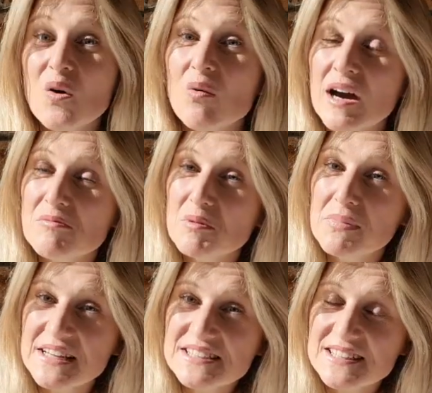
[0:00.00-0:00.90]
Why we
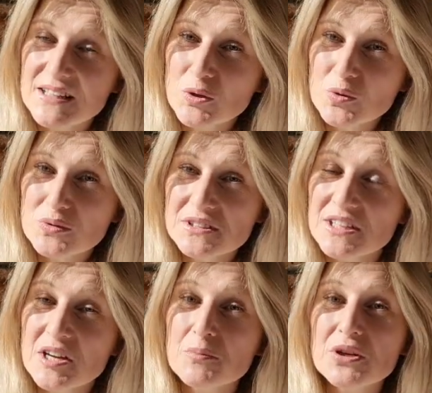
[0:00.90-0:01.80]
bless the Lord?
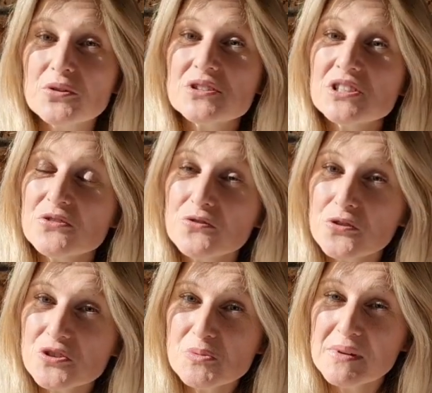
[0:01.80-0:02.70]
Because he
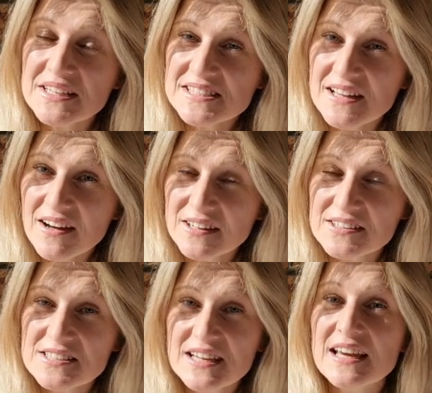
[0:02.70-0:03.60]
first blessed
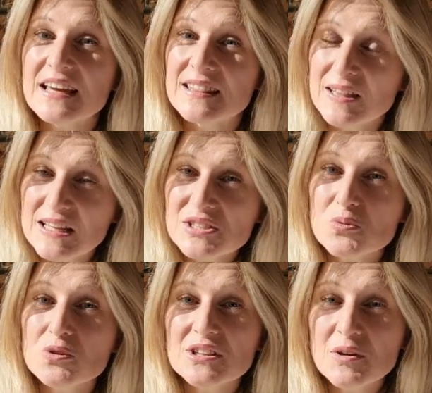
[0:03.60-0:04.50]
us, and that's
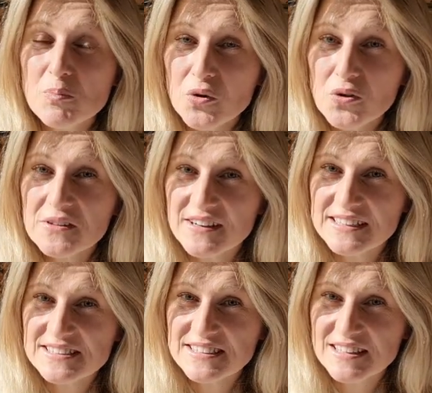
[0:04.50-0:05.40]
what the Paul
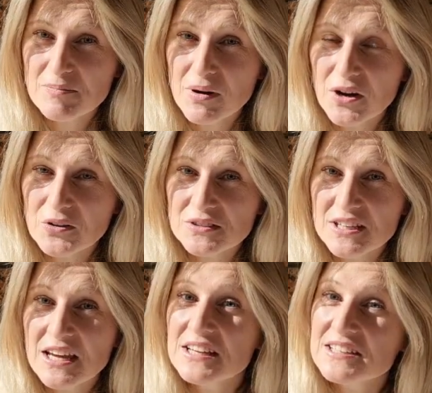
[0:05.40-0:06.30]
writing about.
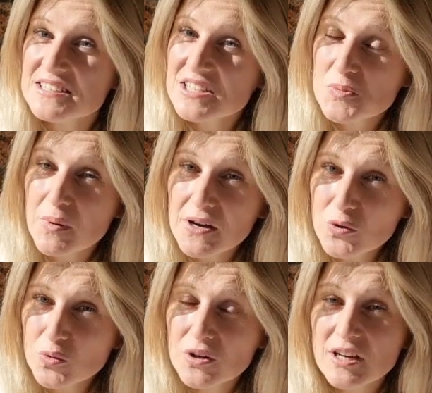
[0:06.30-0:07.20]
He says,
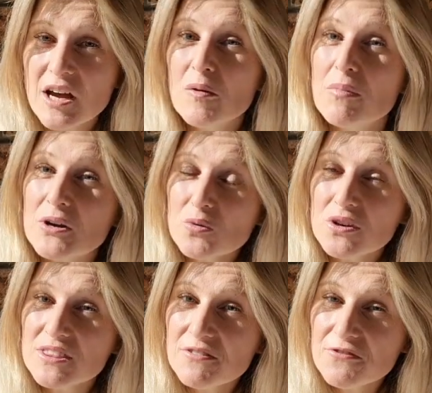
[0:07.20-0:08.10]
Baruch
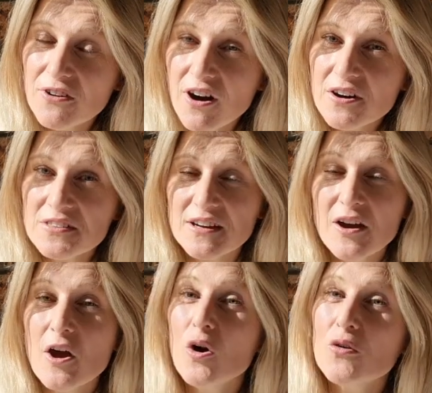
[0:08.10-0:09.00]
the
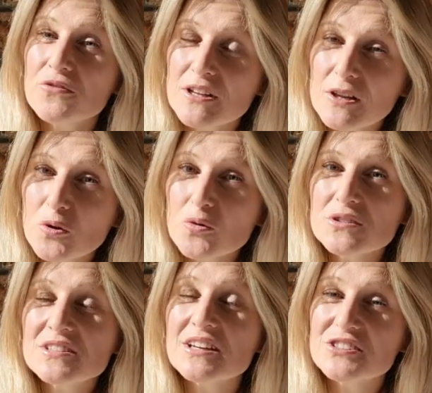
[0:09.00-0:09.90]
Father of the
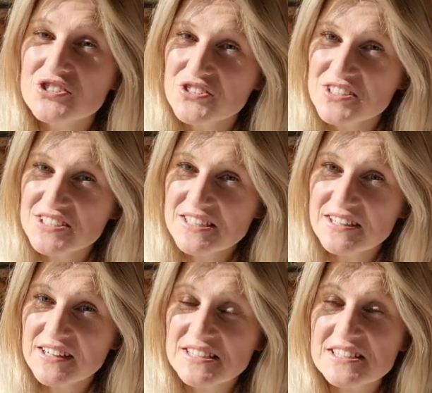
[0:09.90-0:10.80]
Lord Jesus
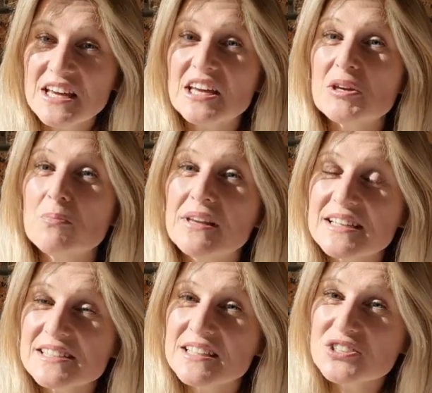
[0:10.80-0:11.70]
Christ. He
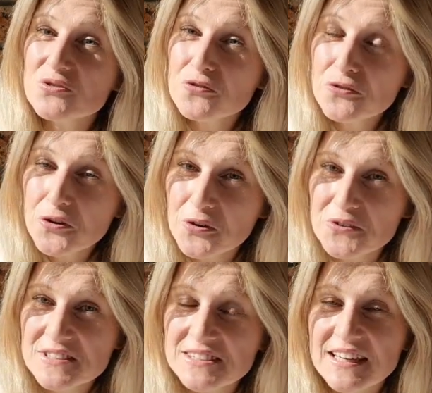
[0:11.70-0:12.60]
blessed us
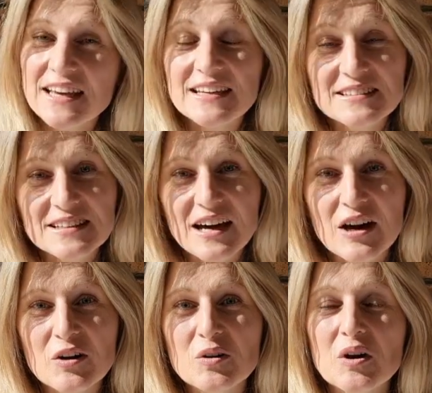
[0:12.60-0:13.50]
first, and
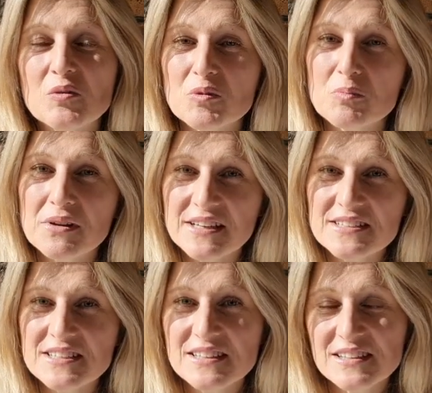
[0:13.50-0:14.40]
now we're
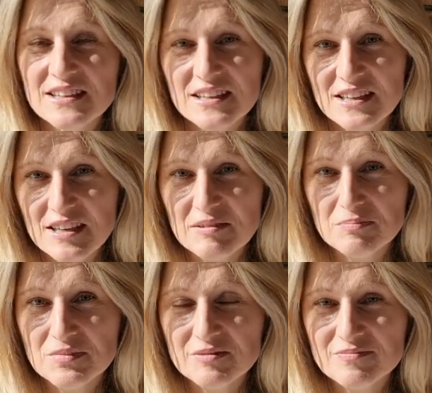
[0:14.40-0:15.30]
blessing him.